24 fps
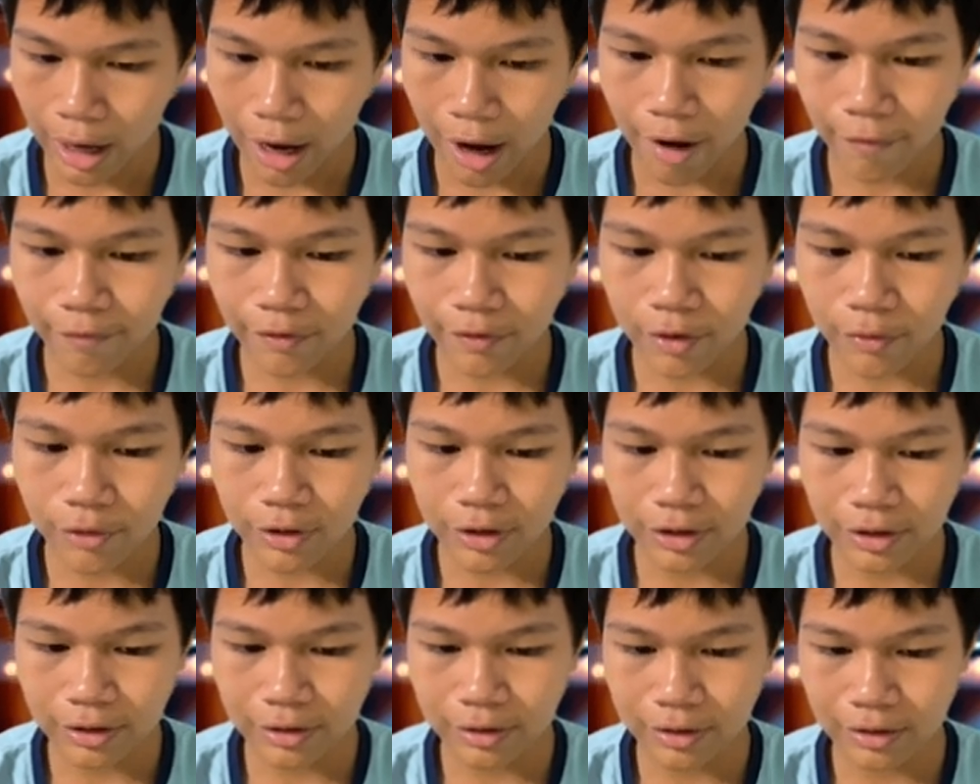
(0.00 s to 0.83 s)
After we
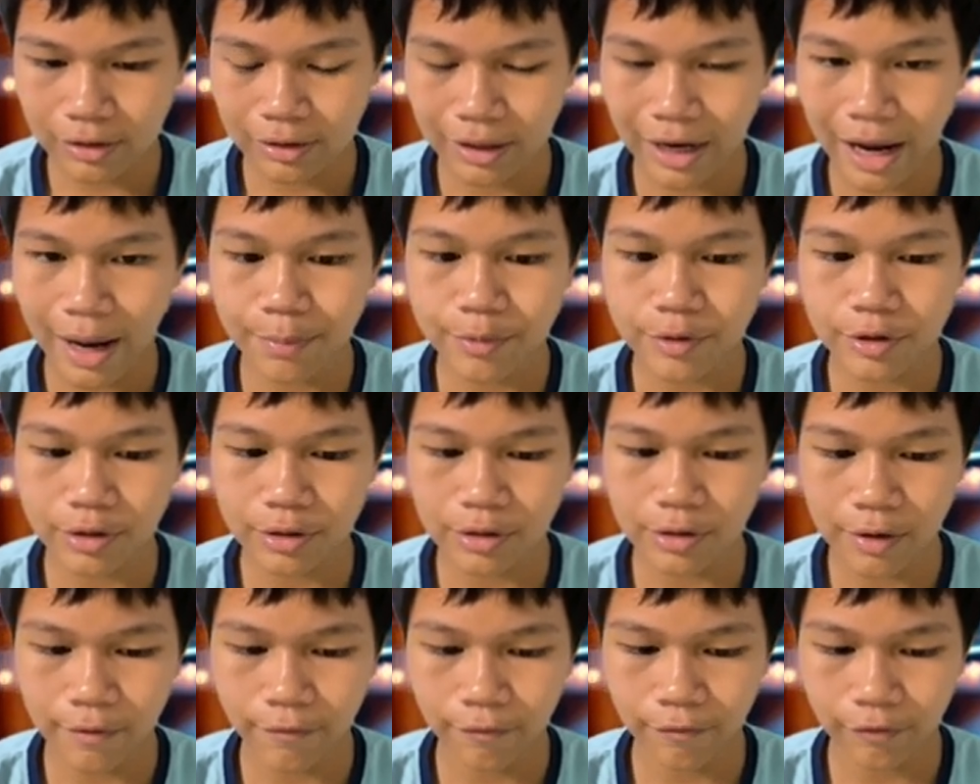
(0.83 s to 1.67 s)
capture
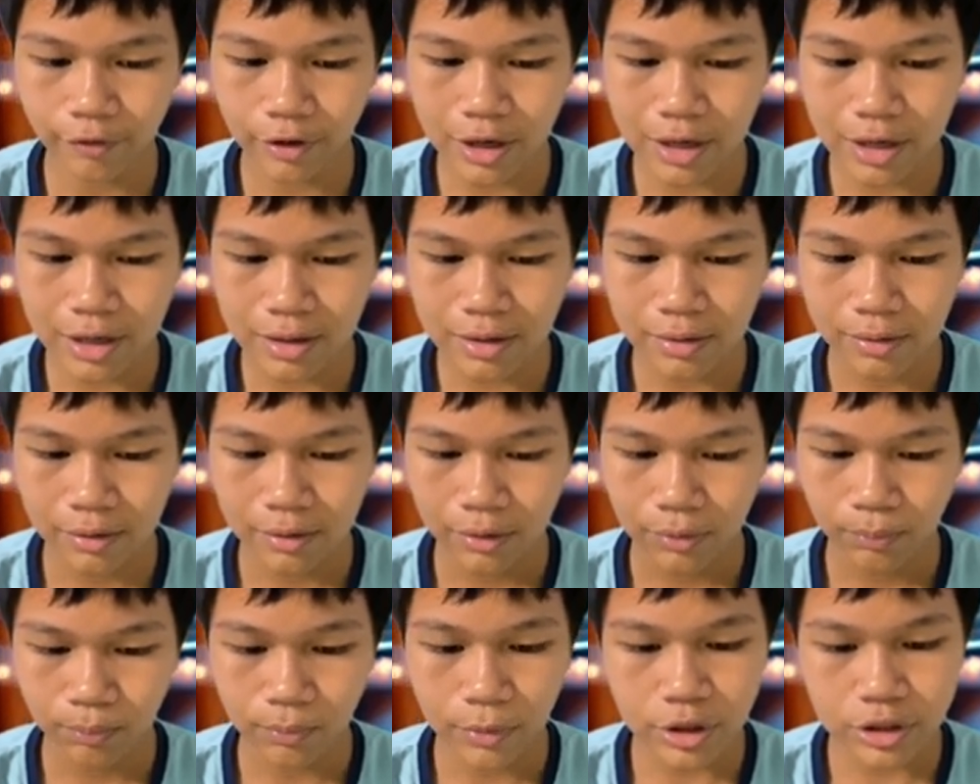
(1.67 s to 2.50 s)
the free
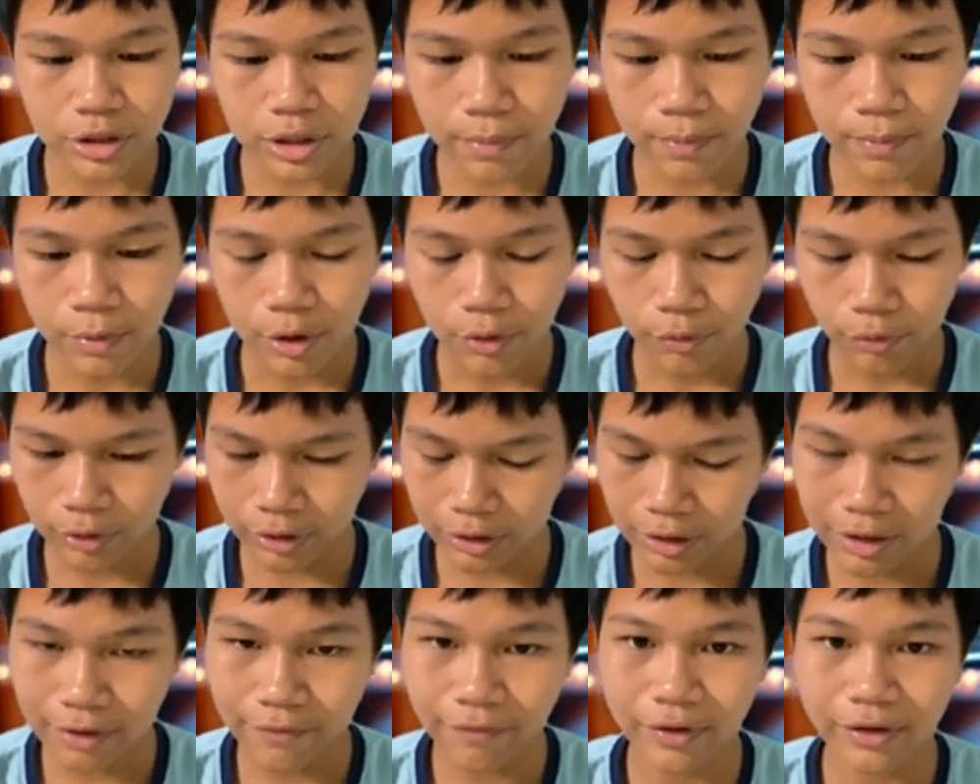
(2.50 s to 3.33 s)
bishop,
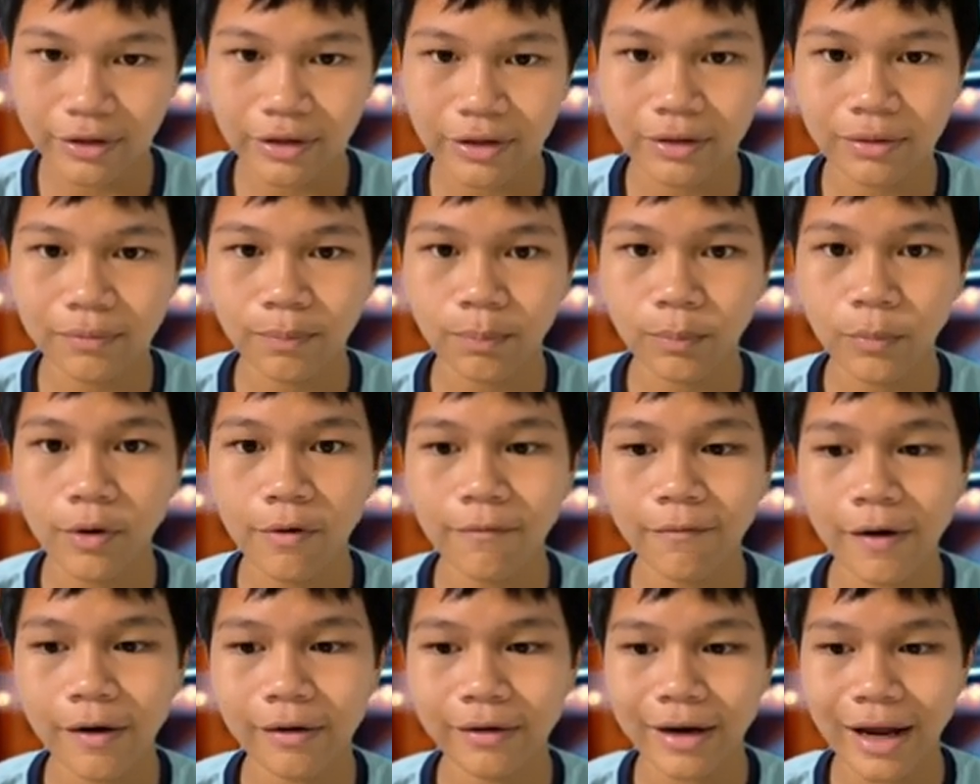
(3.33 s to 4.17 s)
we can even
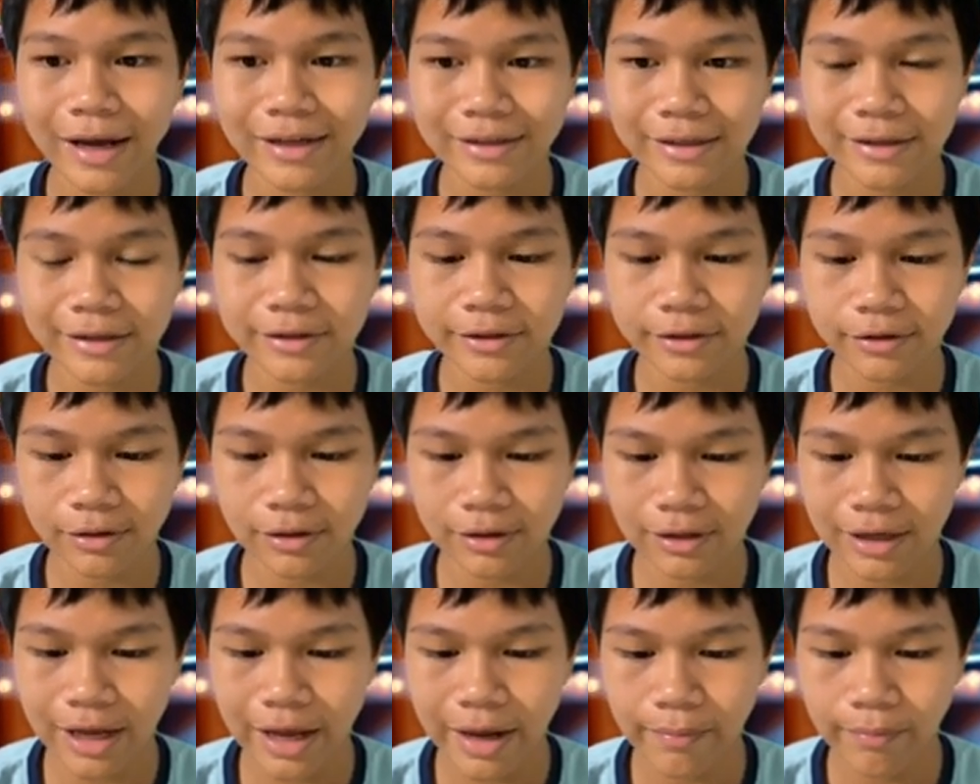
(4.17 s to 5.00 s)
move our knight into
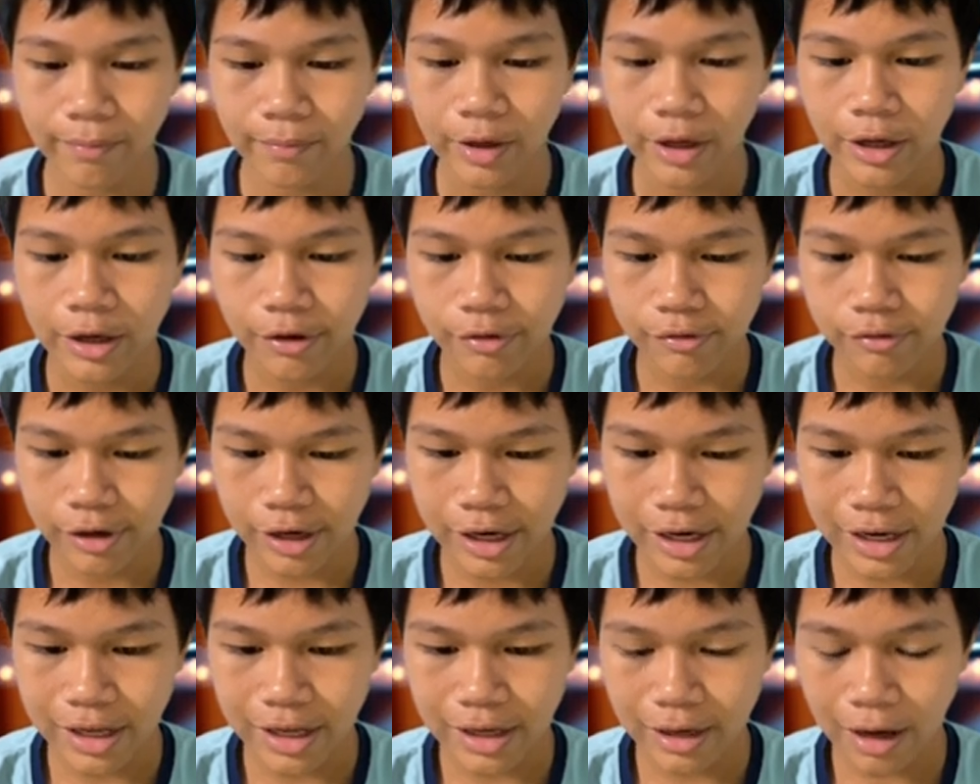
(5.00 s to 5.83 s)
the game,
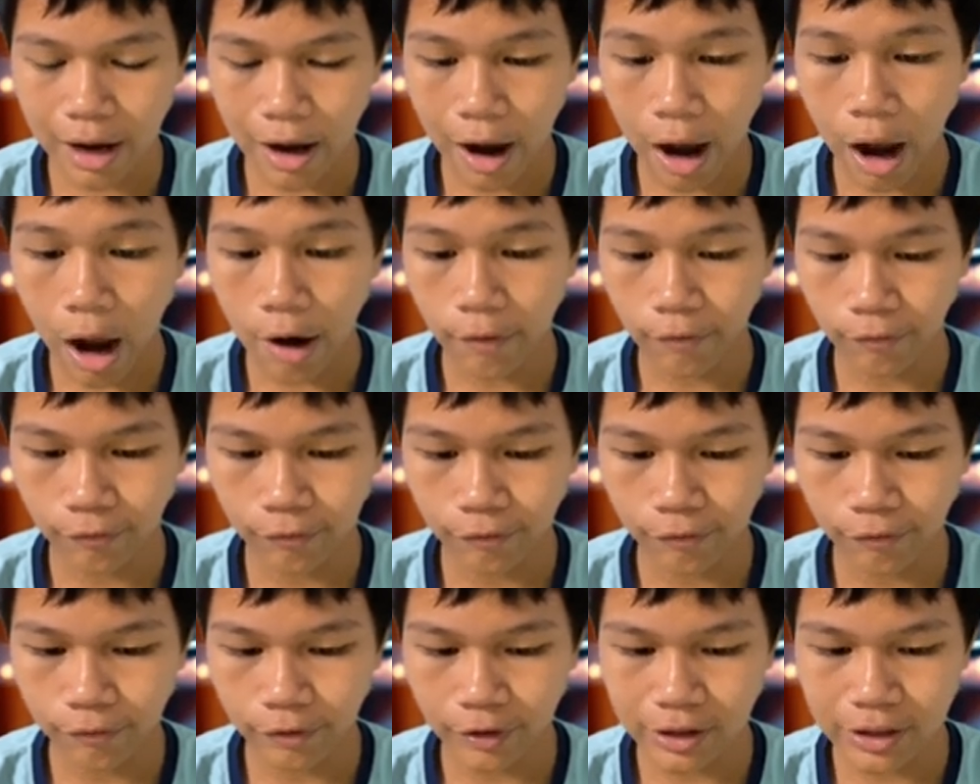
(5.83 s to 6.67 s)
creating a
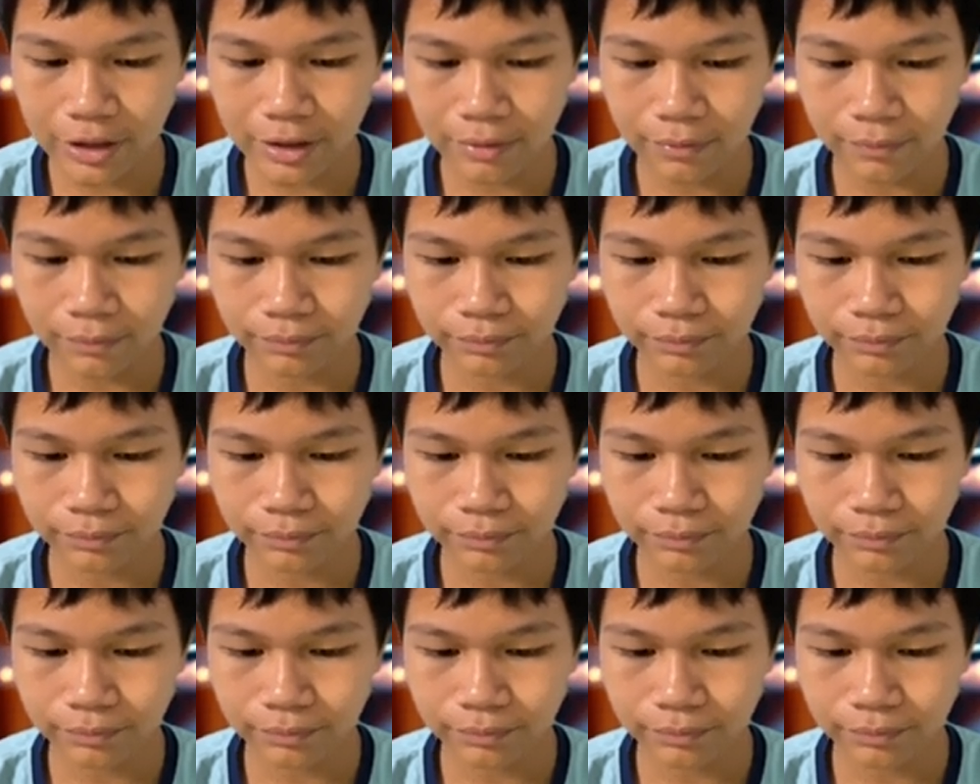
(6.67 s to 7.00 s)
free